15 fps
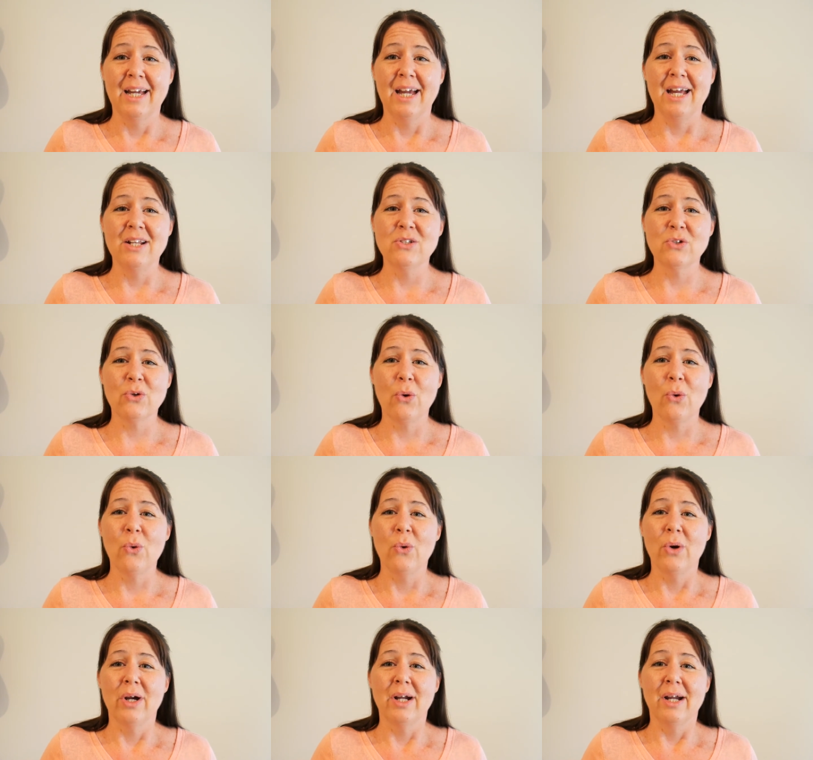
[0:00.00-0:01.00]
And
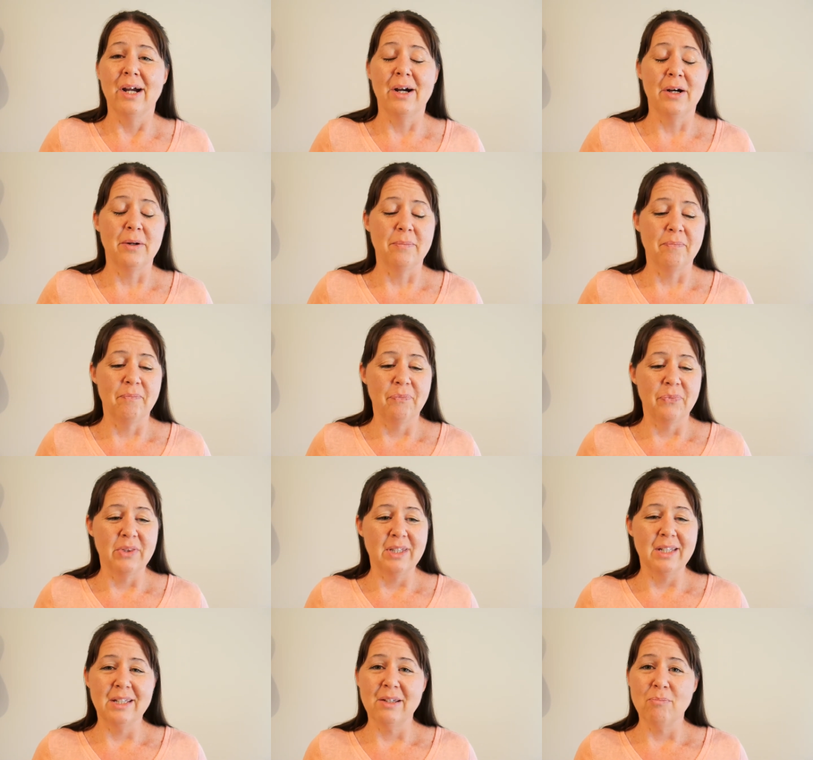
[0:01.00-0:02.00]
so um,
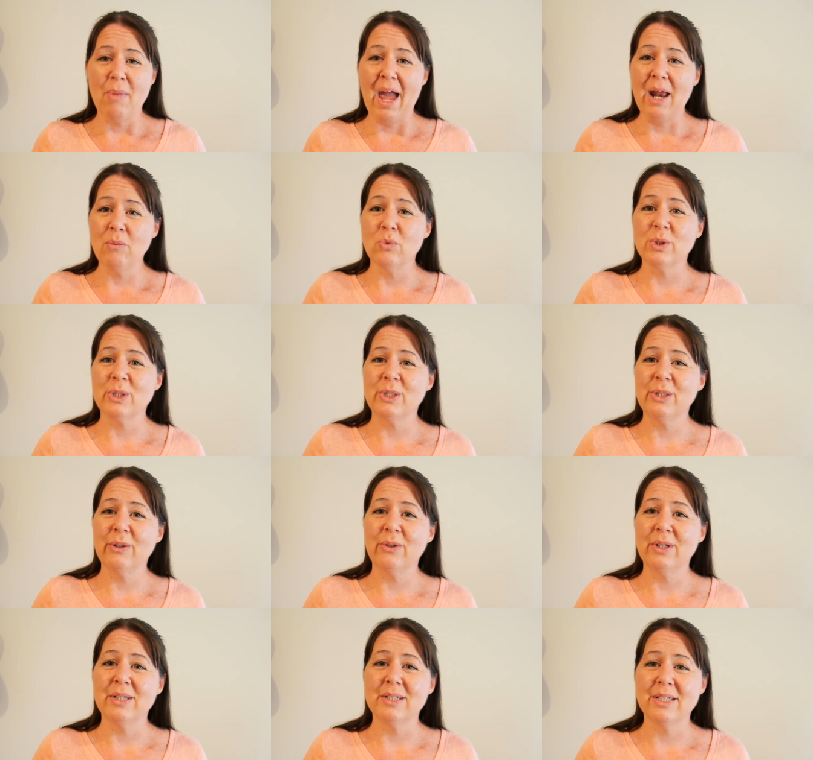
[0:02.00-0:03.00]
man was
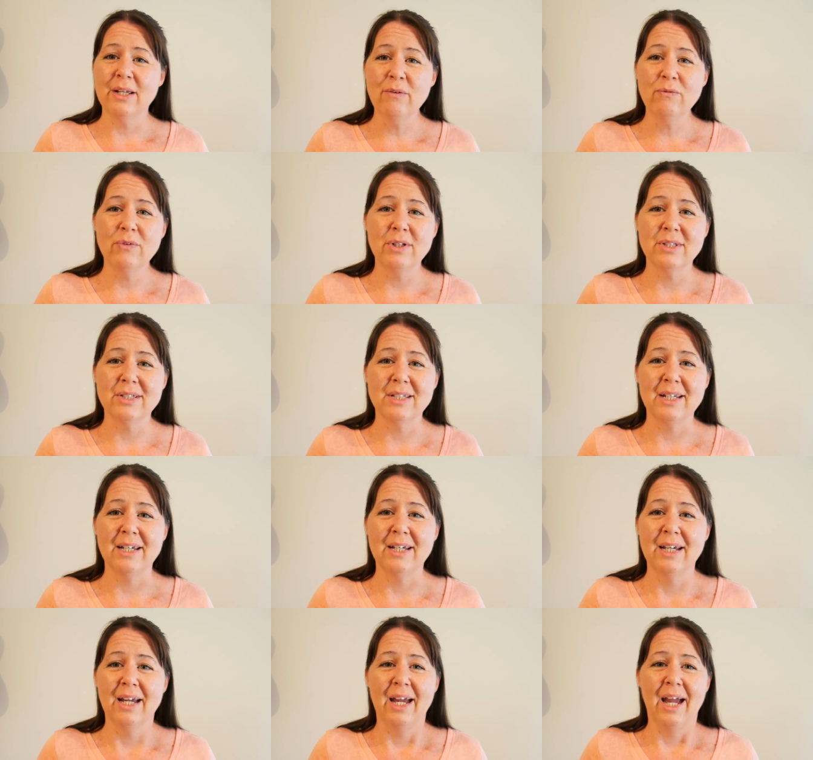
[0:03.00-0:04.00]
still in his
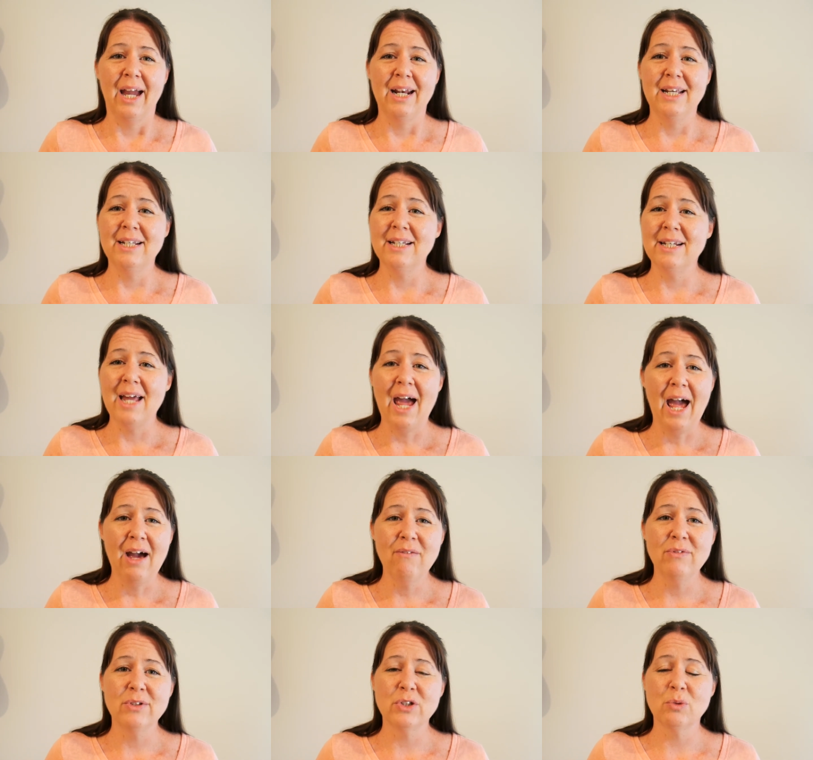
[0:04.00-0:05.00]
infancy and he didn't
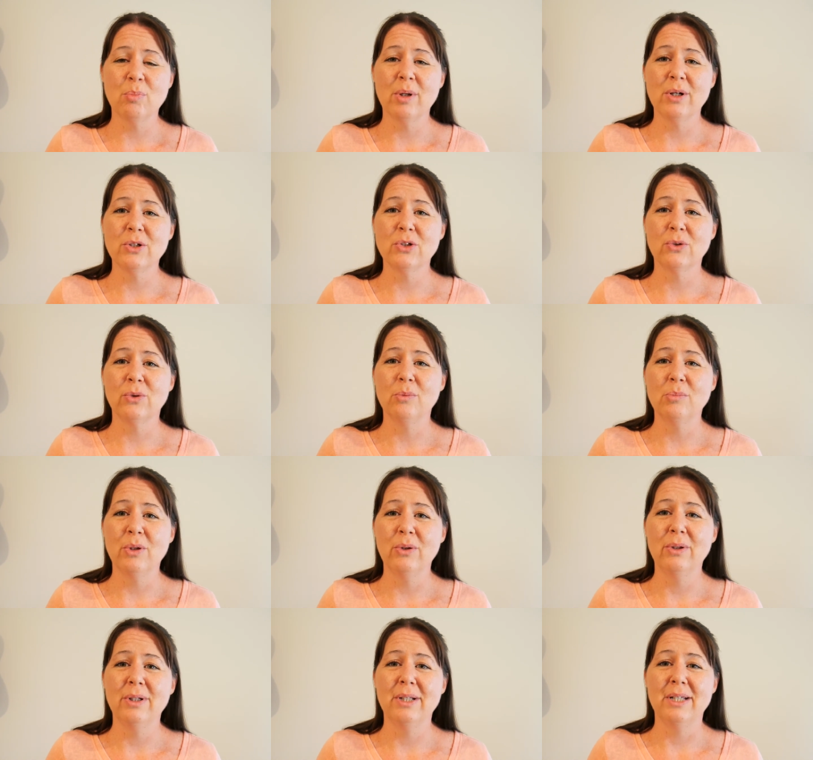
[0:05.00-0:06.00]
have the spiritual
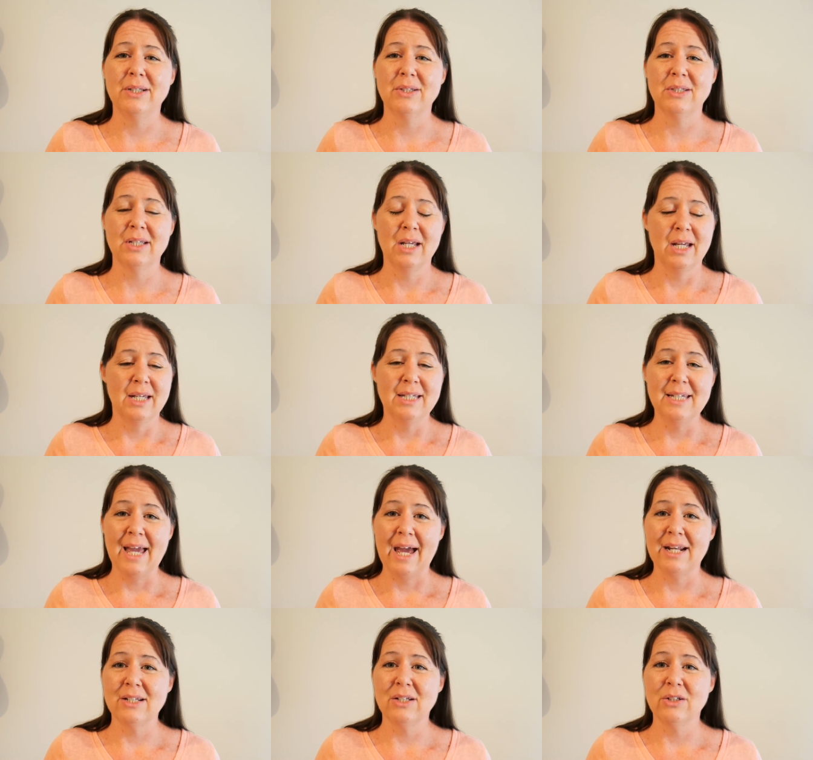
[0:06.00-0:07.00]
immunities
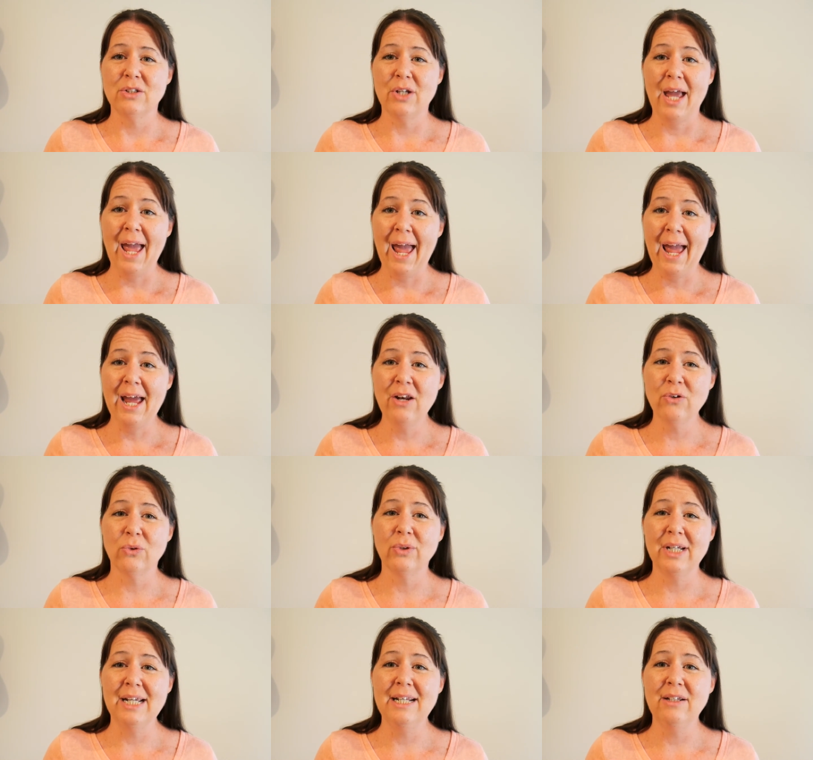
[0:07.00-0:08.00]
yet to
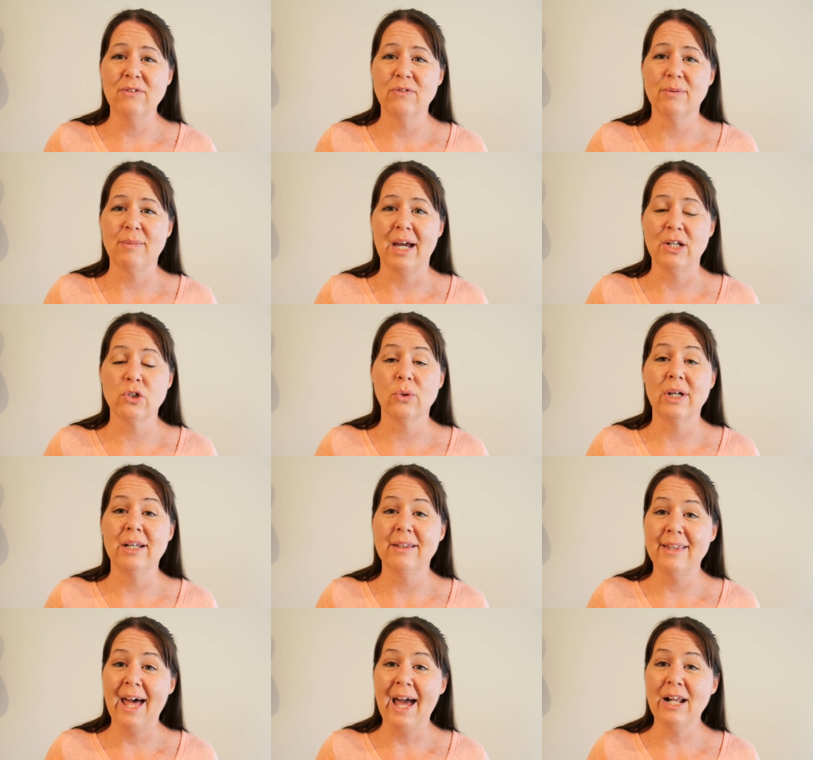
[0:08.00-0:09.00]
handle eating from that tree
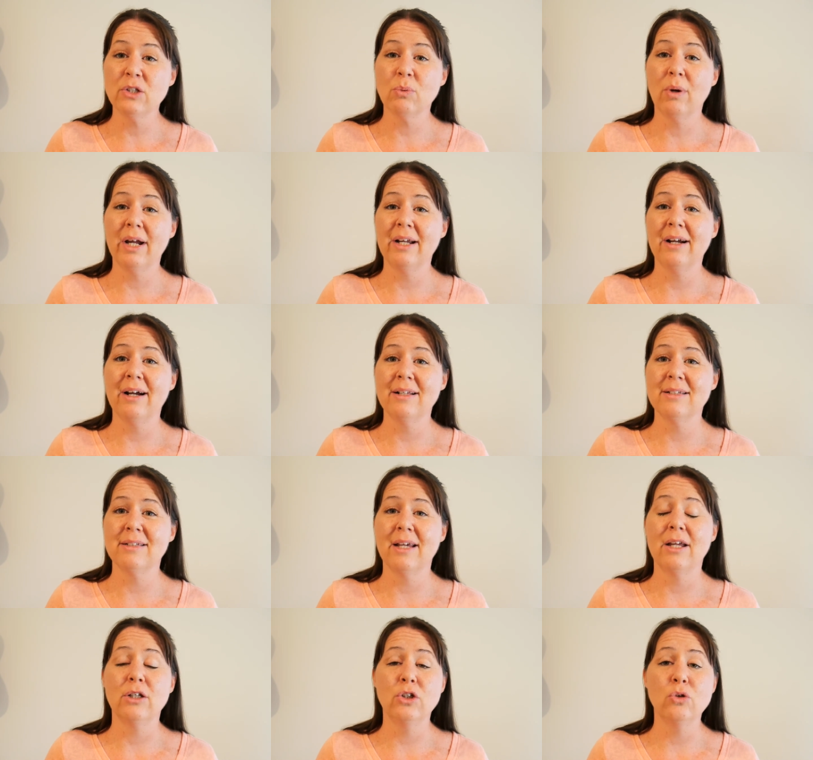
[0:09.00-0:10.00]
and that's why god
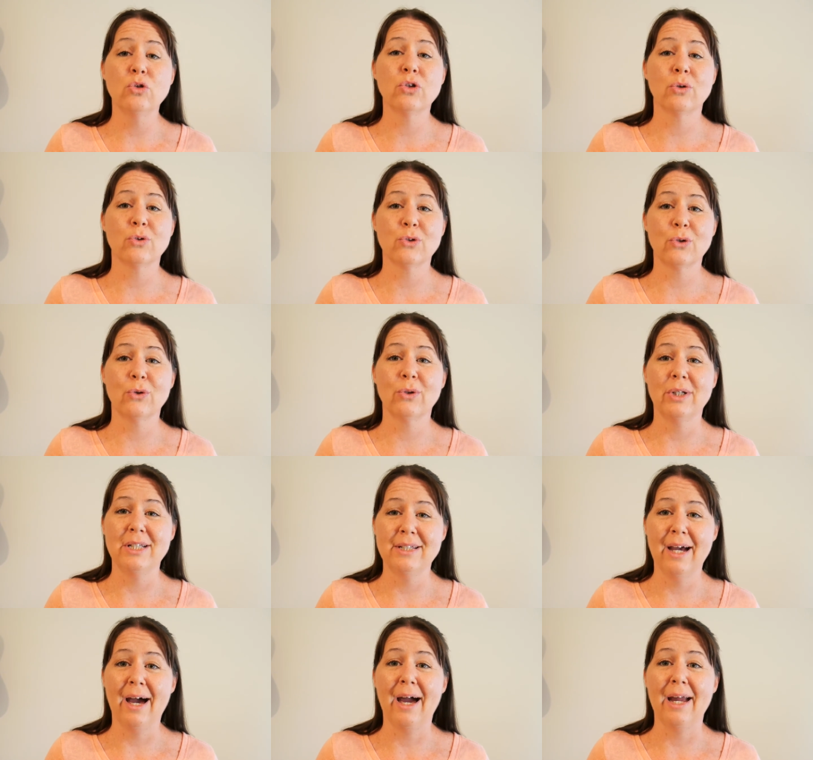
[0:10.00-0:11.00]
said you shall surely
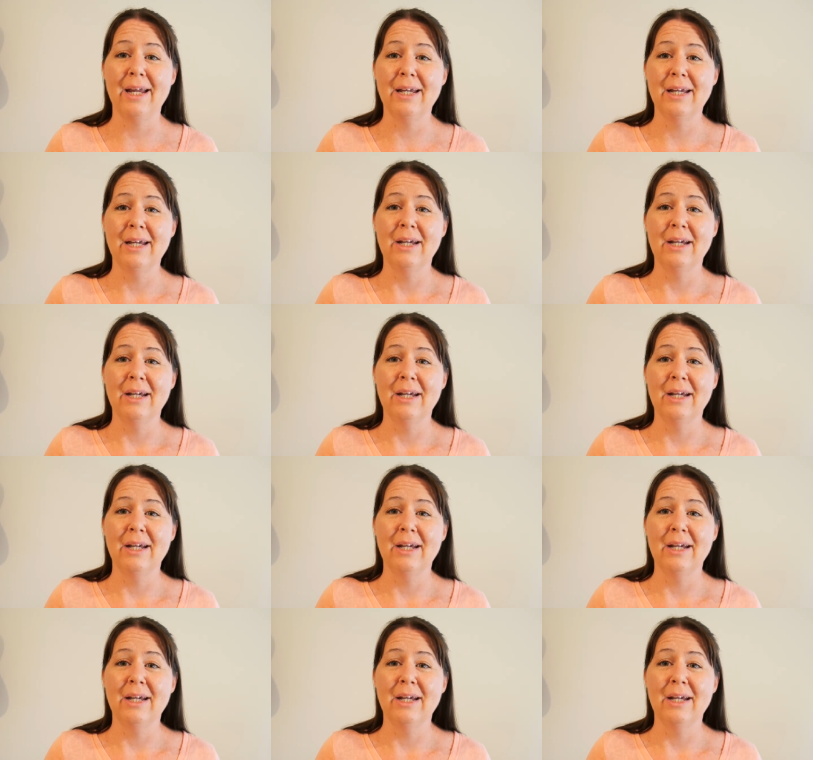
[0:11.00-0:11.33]
die